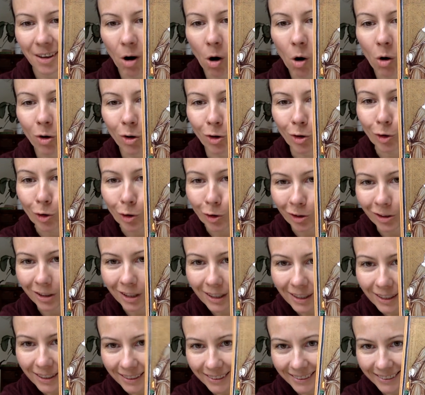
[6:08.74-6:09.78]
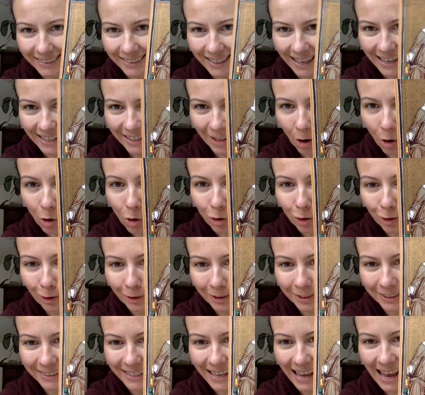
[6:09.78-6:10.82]
an
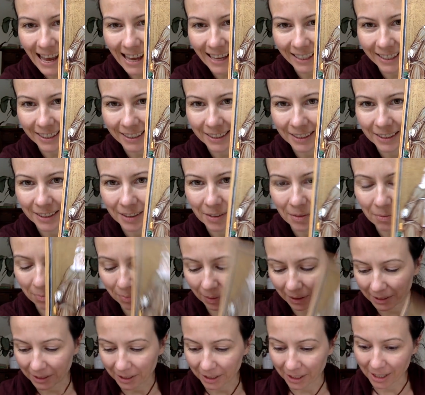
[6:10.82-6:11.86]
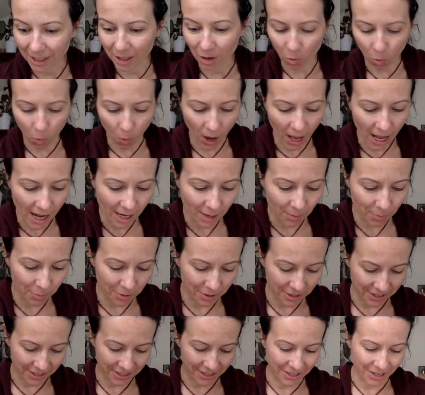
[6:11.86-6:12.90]
old deck, but really well
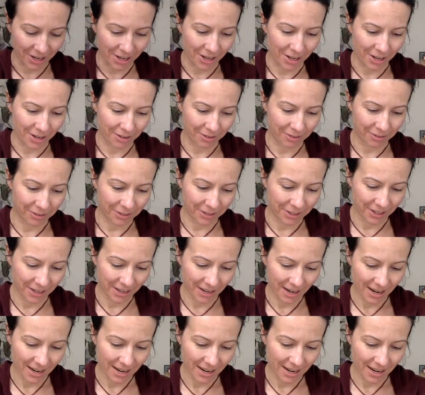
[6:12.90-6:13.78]
preserved.